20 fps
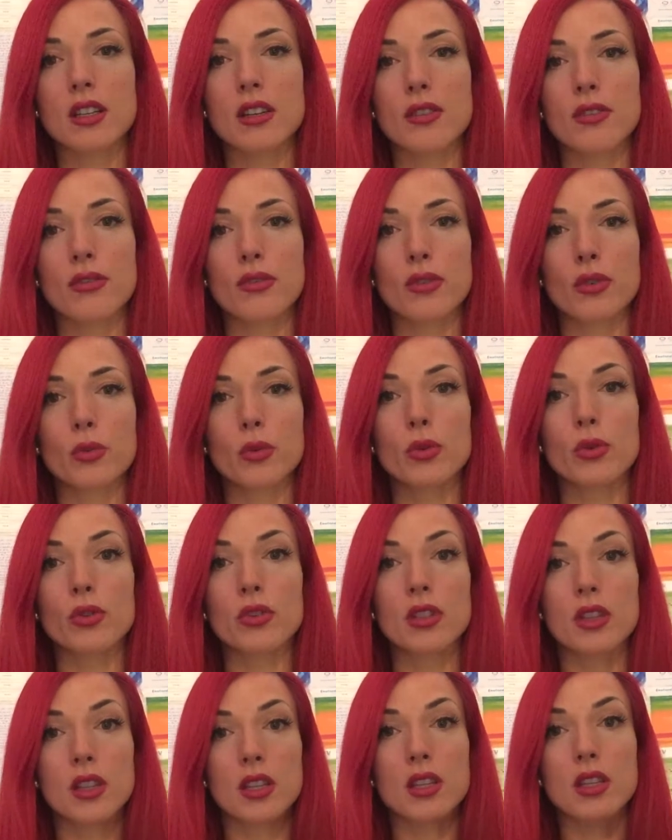if you
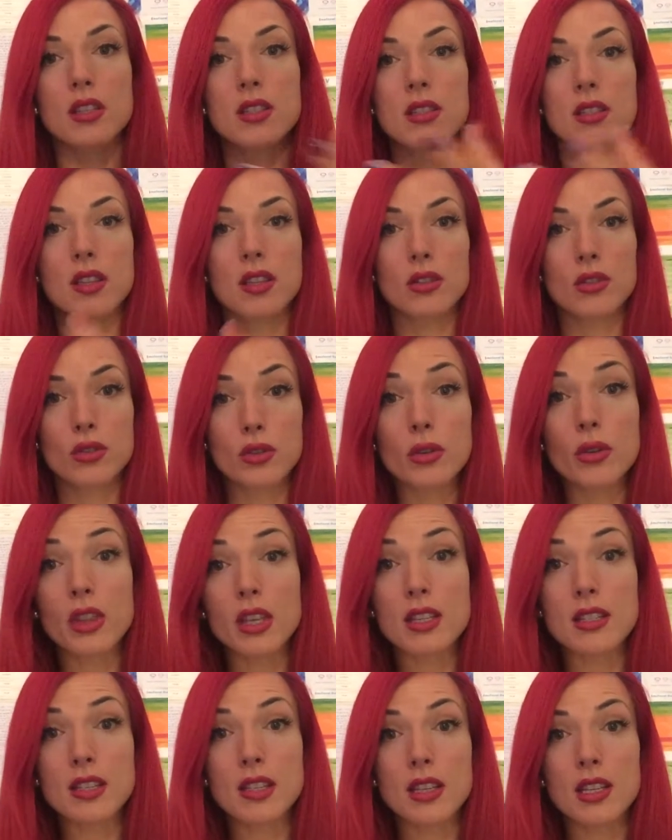would do
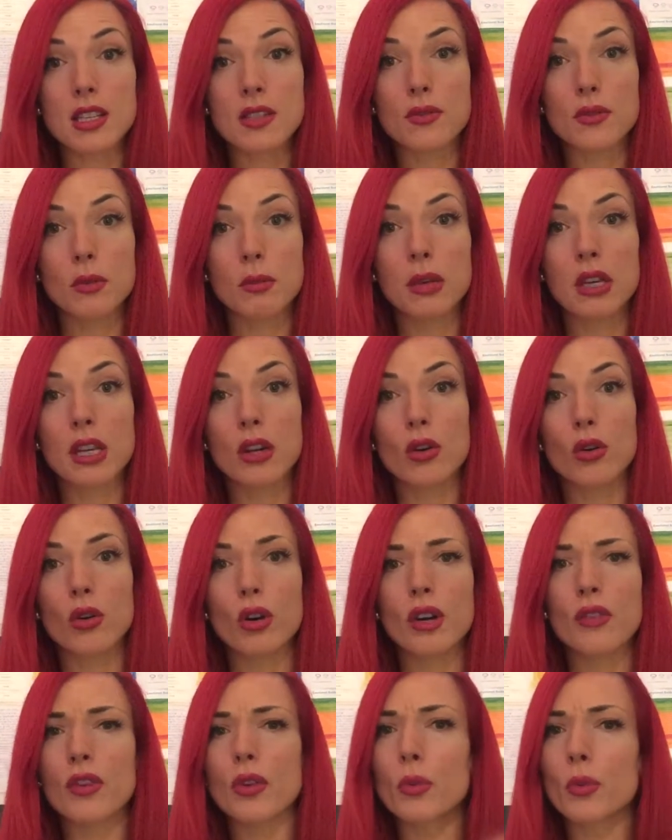this and this for me,
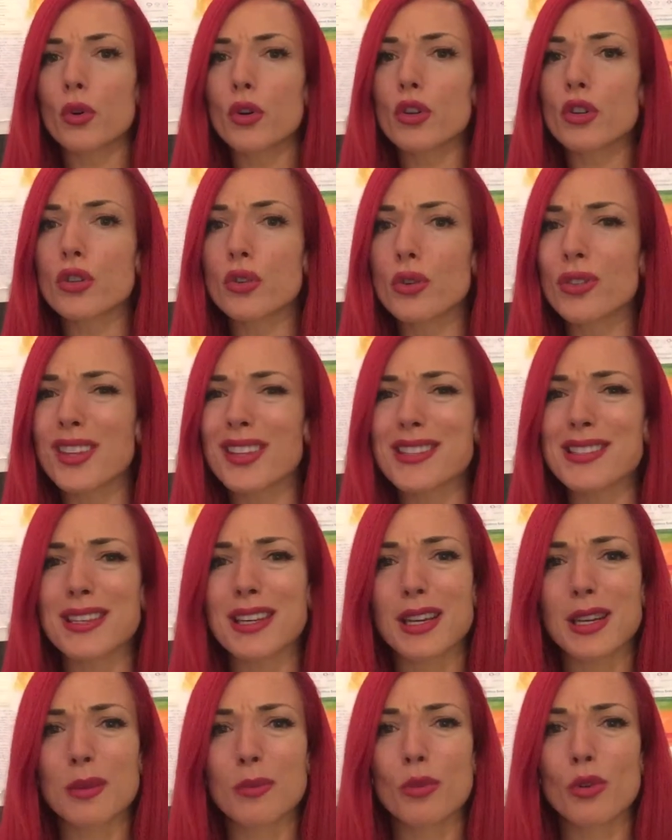or if you wouldn't do this
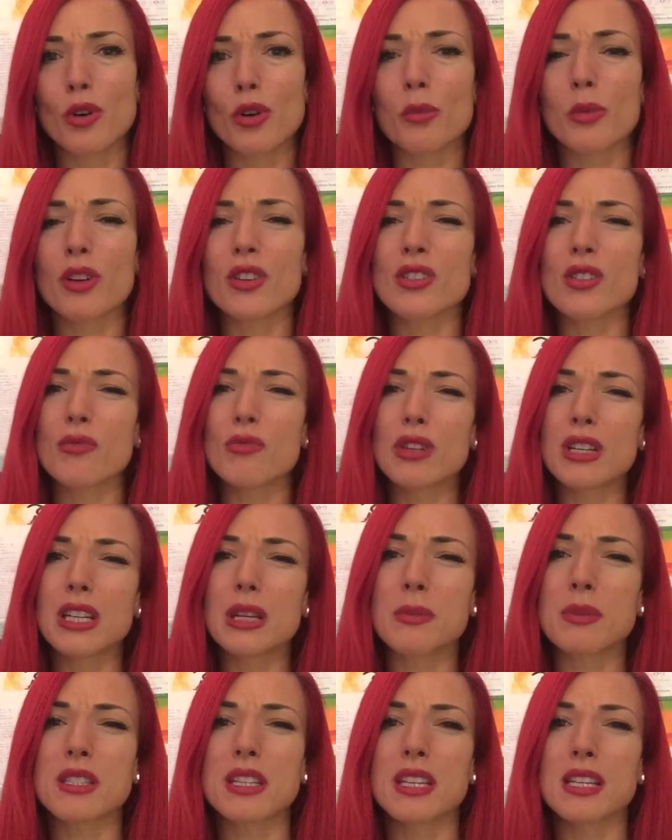anymore because it really
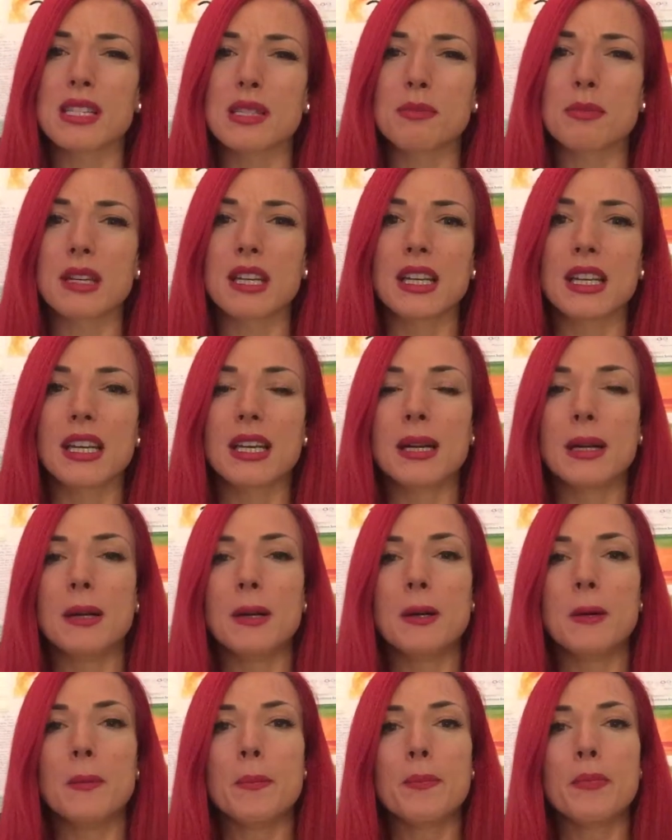upsets me.
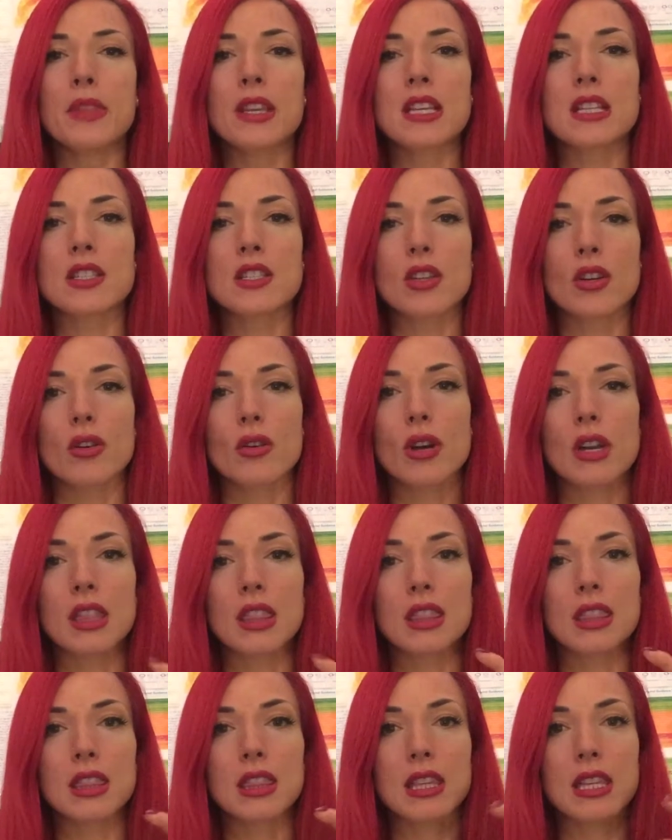So
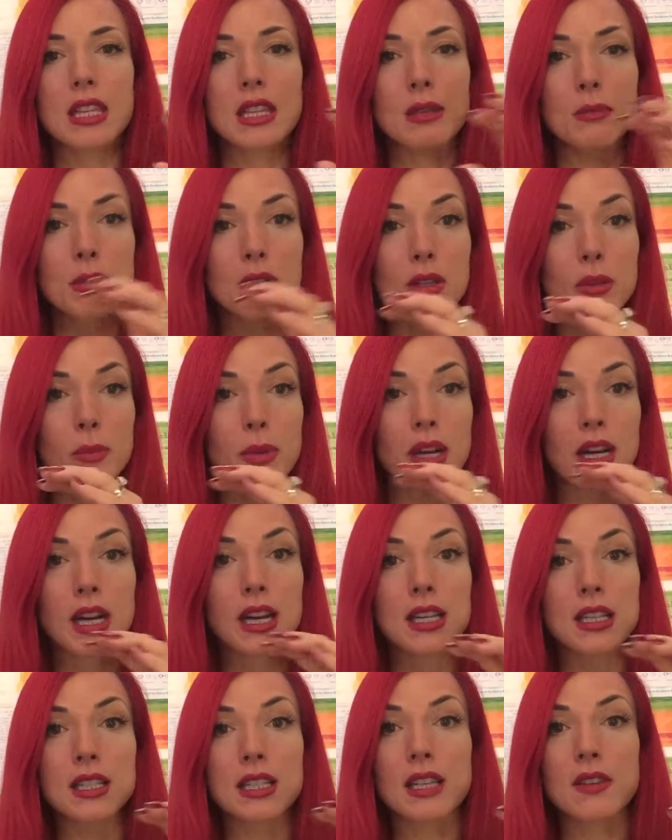in the middle
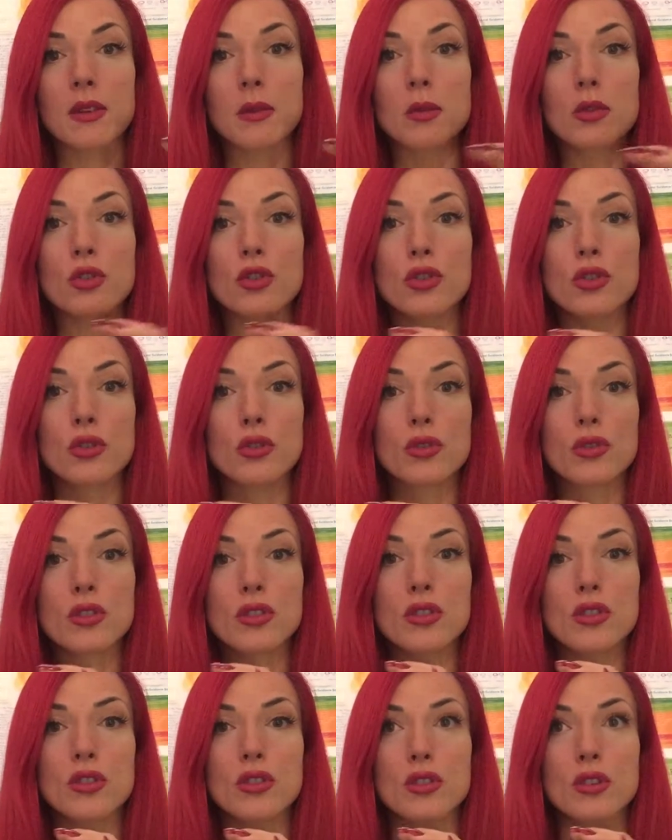part, give them the
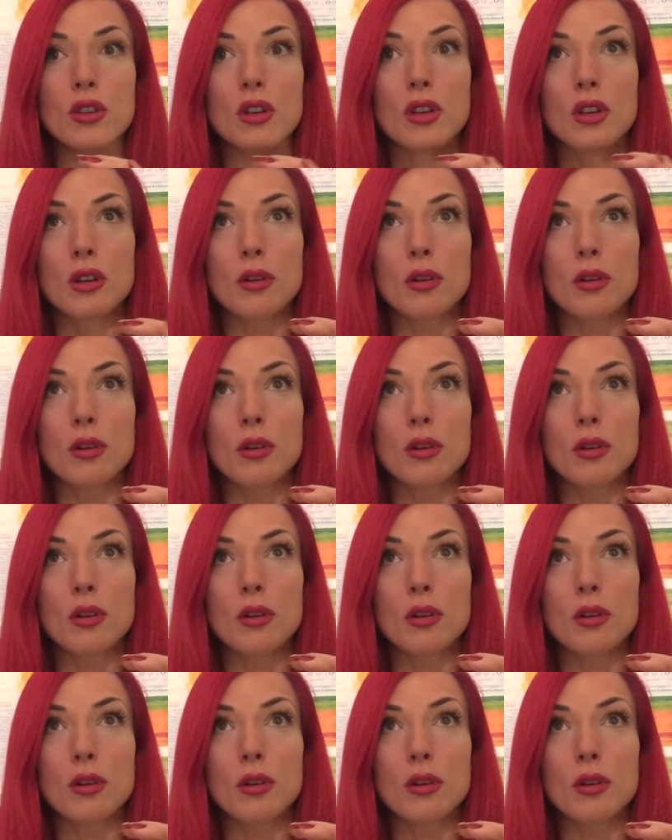juice